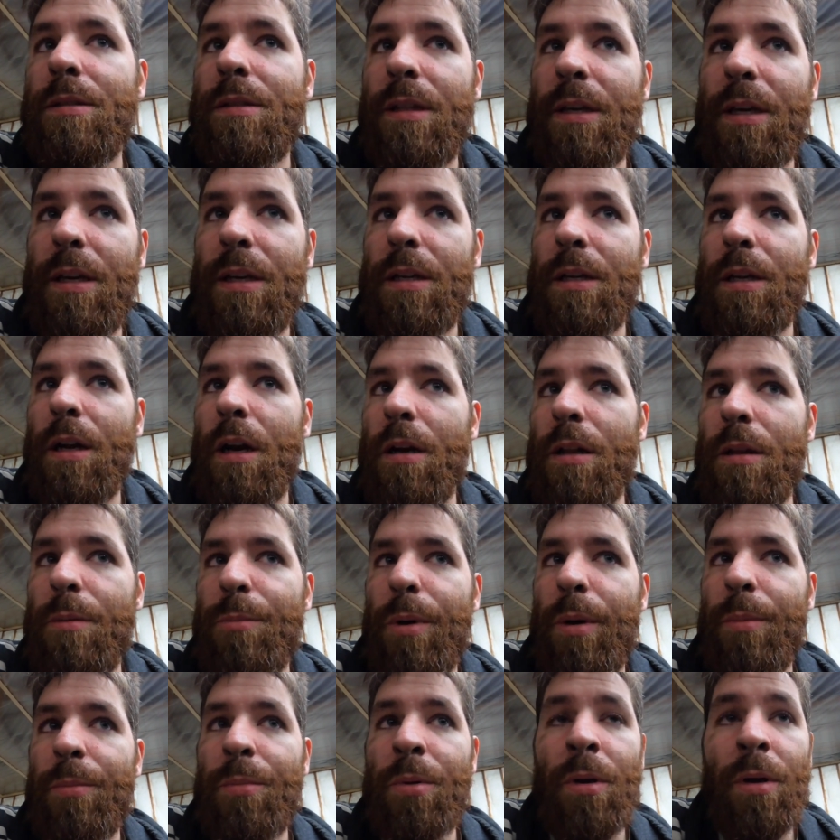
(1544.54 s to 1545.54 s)
to get it out of the
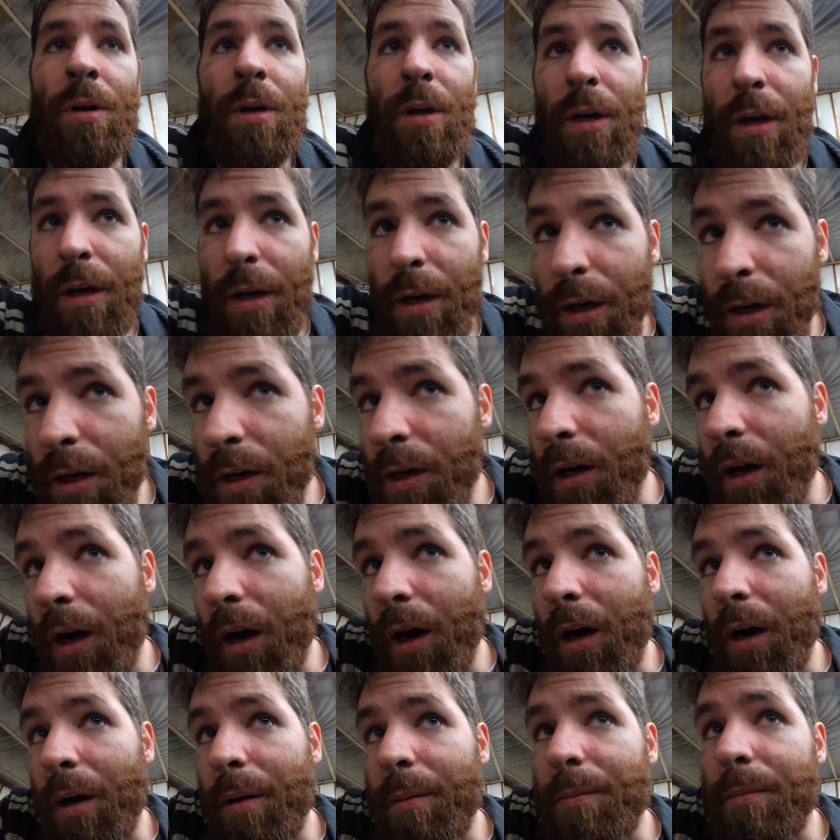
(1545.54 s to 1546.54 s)
bumper.
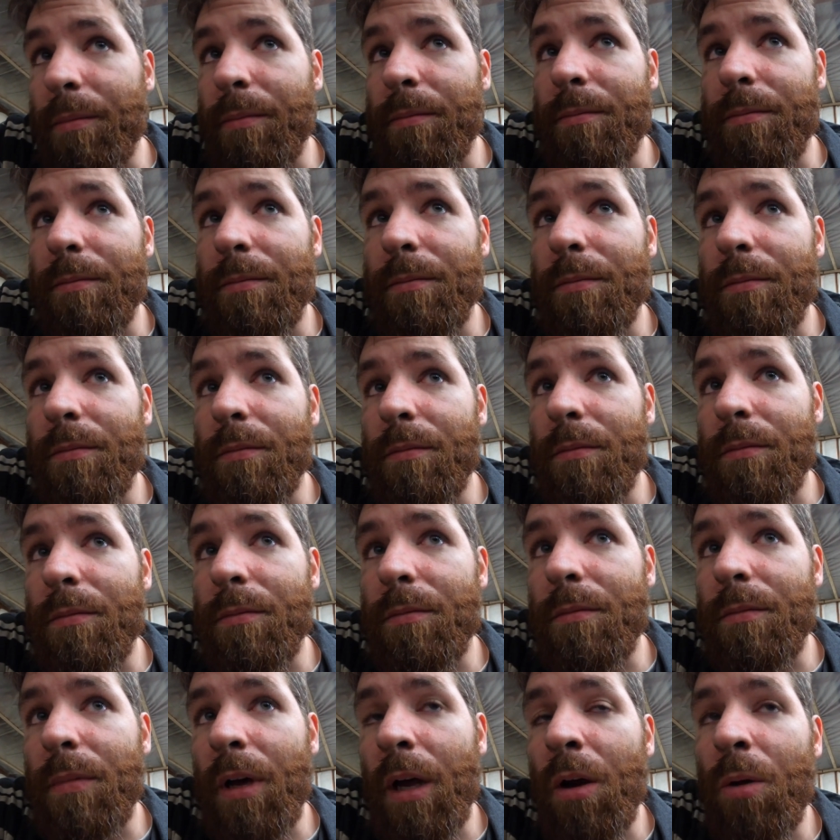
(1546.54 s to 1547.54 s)
I
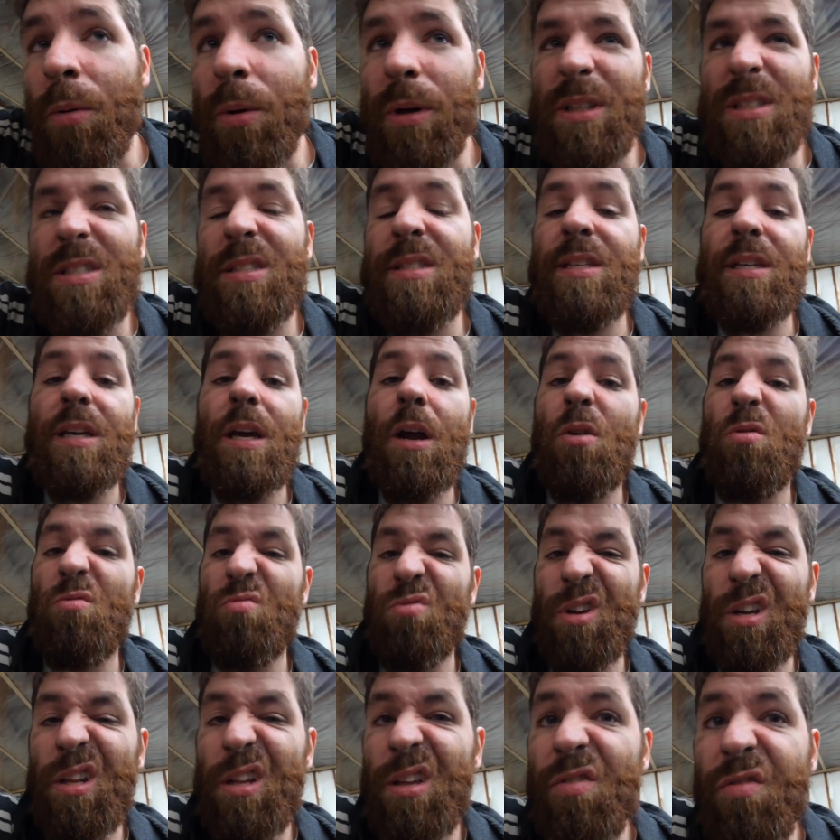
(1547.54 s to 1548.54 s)
don't want it to stick out
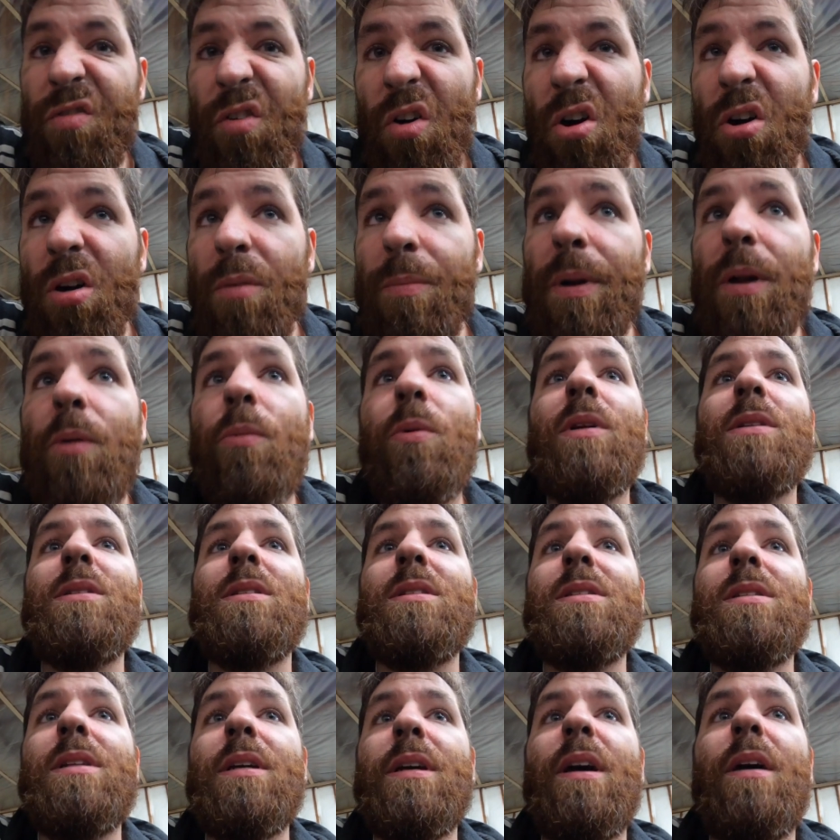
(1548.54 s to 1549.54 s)
really far, but I want it
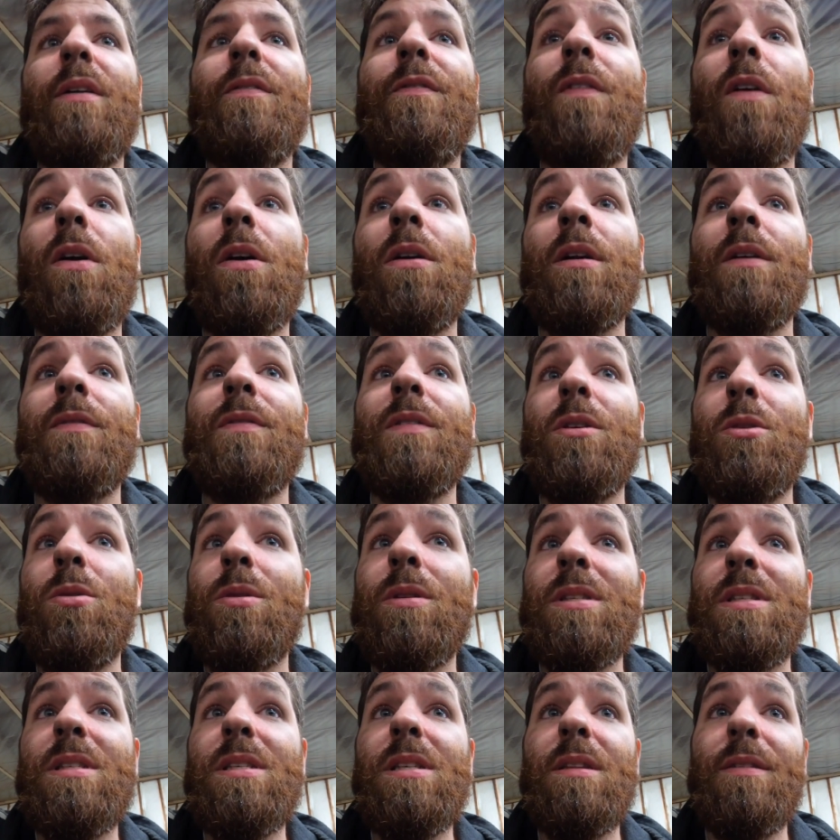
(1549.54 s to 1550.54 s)
to stick out far enough that you
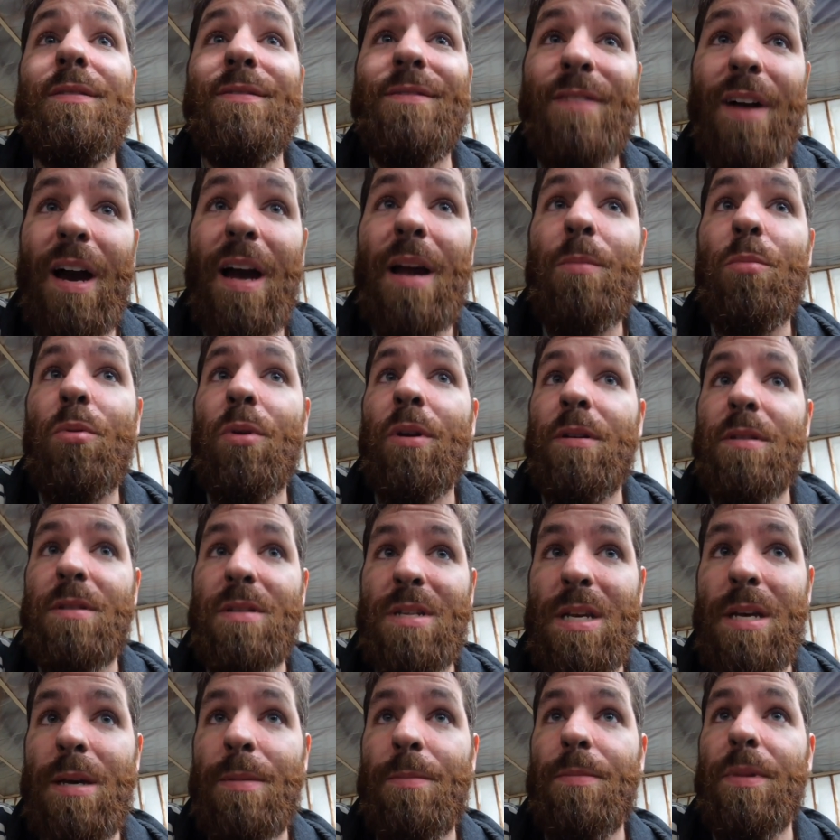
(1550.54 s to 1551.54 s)
can see the vibrant
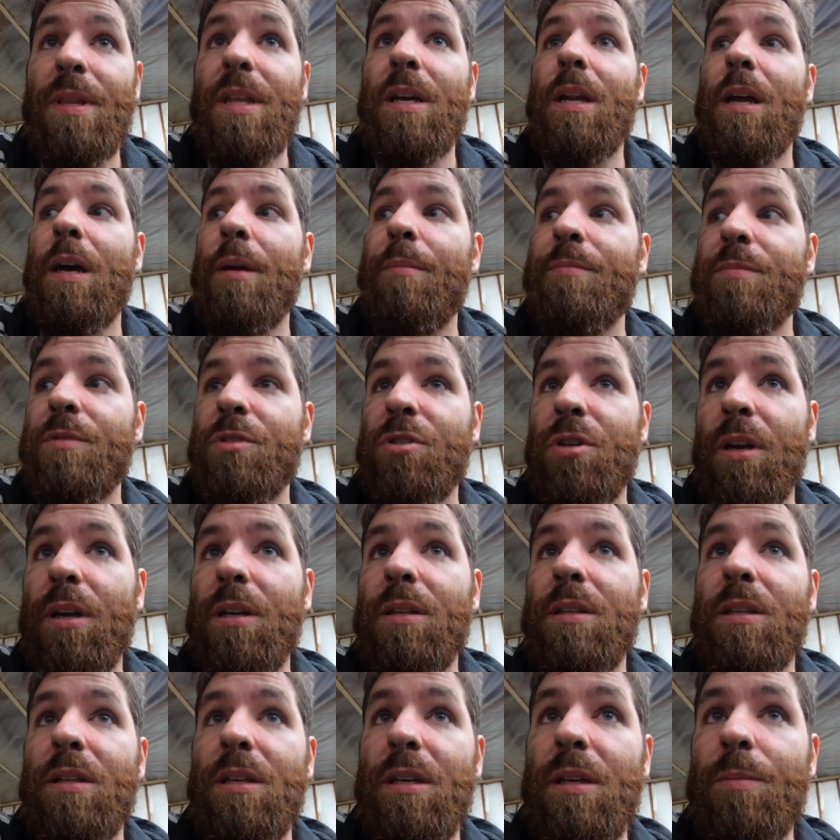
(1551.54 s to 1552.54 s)
tip that I'm
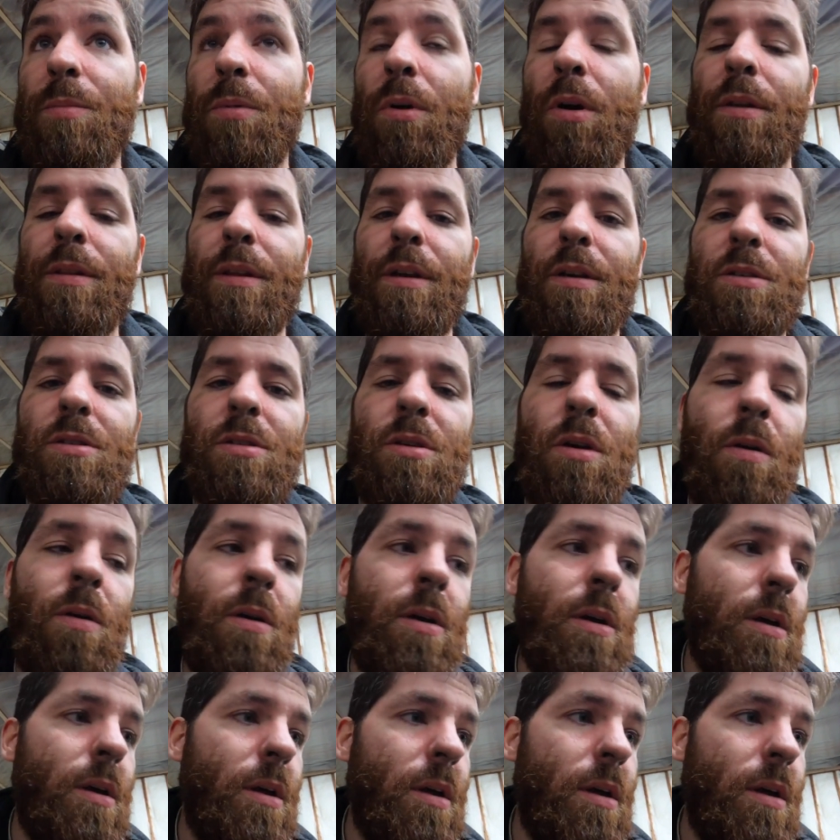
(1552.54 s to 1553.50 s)
trying to keep on there. So